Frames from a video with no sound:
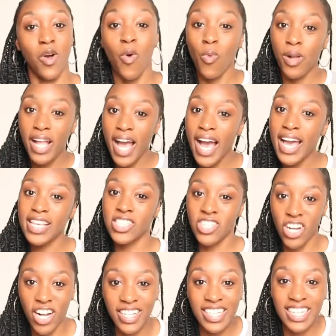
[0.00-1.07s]
When I
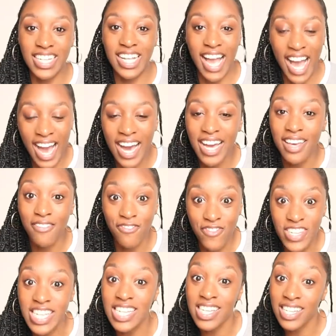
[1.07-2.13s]
started an
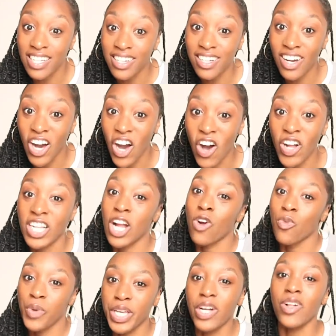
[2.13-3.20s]
IV on
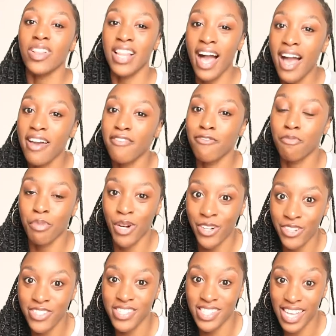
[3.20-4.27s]
a real live
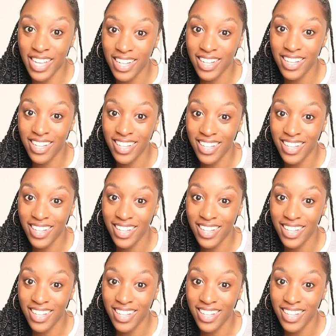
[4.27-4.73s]
person,